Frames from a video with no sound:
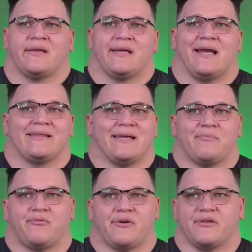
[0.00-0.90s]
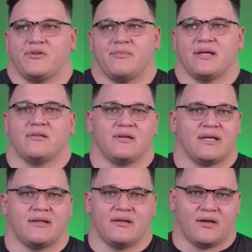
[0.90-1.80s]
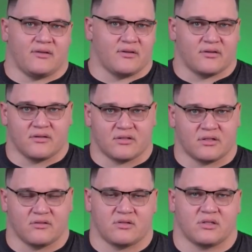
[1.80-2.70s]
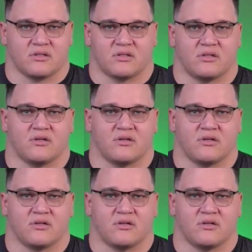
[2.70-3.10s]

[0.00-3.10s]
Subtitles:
At that point, you may look at other solutions.